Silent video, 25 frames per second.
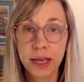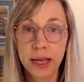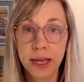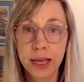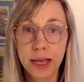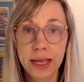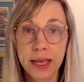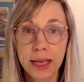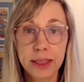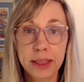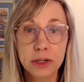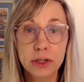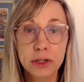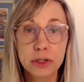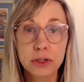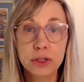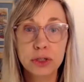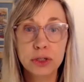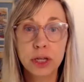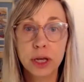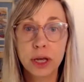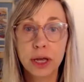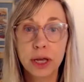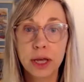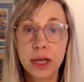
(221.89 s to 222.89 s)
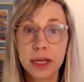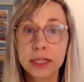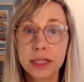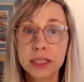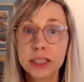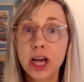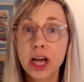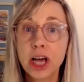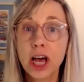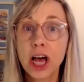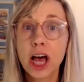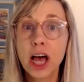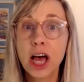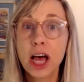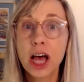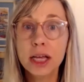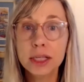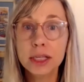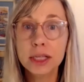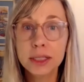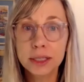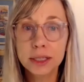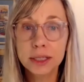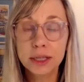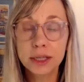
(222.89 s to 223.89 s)
And there's
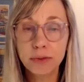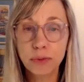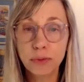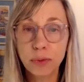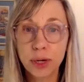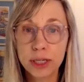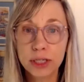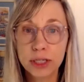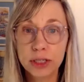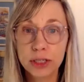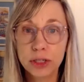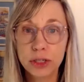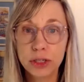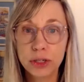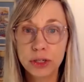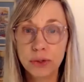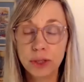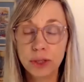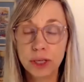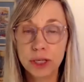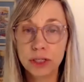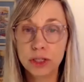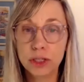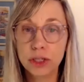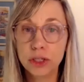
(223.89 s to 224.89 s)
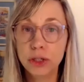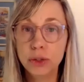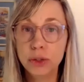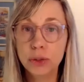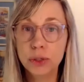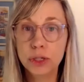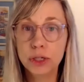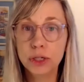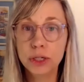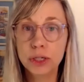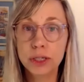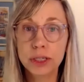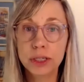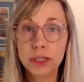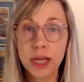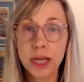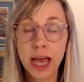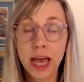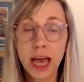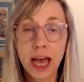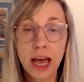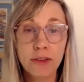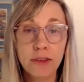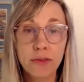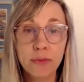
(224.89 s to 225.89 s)
tons of ways to do this. You could
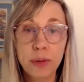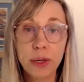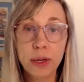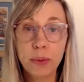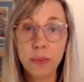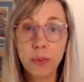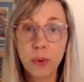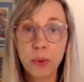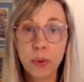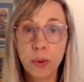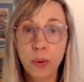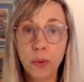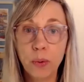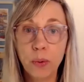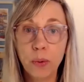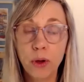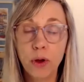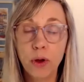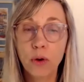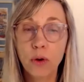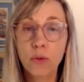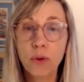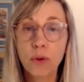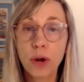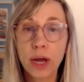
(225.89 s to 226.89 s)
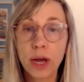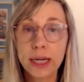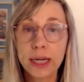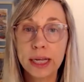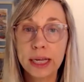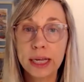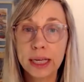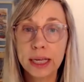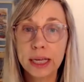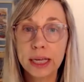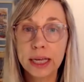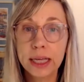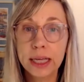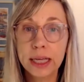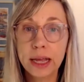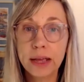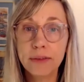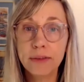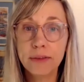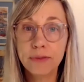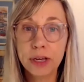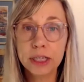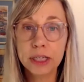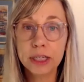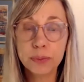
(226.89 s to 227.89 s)
have people writing in a
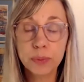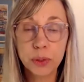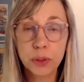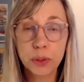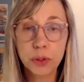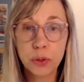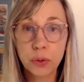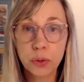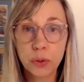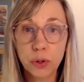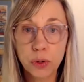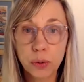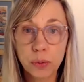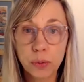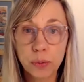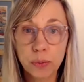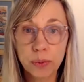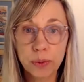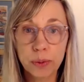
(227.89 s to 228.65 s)
Facebook group.